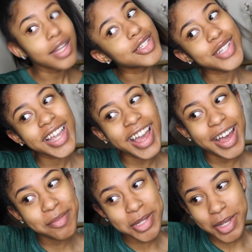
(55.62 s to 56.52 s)
So yeah,
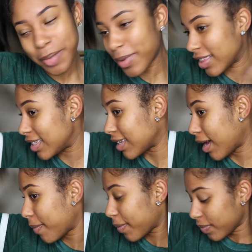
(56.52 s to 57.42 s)
I'm just going to put this
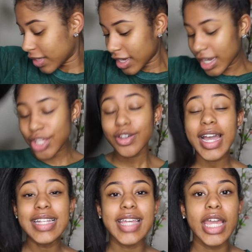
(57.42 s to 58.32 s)
up. And you
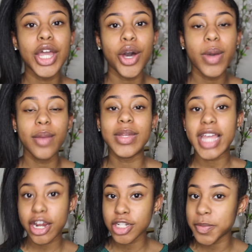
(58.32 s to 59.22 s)
guys can go in with
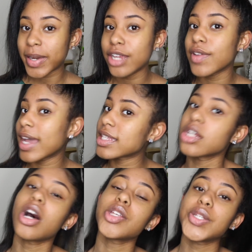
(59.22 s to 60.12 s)
hairspray and you guys can
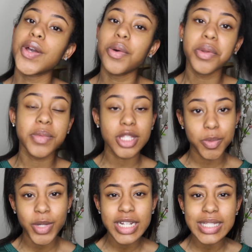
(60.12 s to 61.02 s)
also go in with
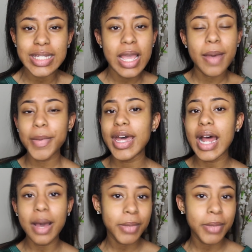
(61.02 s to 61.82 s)
spritz. But I'm